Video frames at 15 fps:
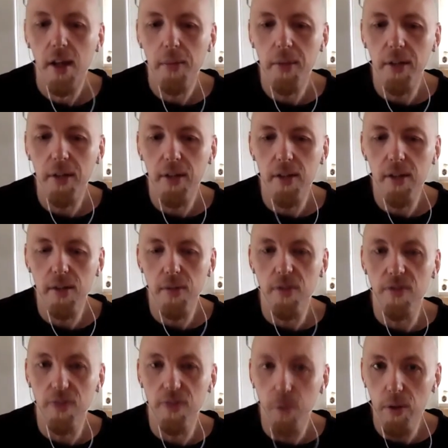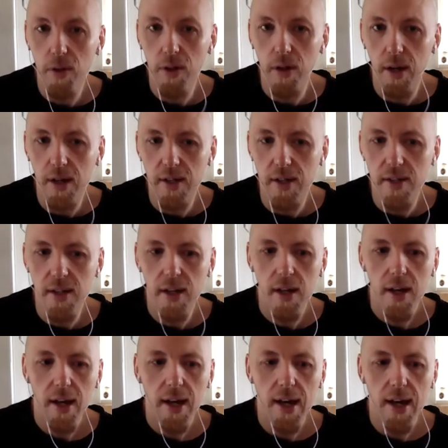Because it was four guys.
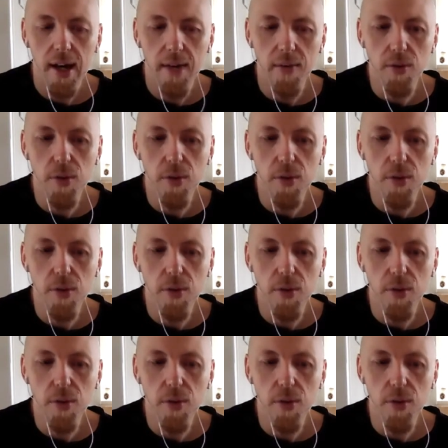Um,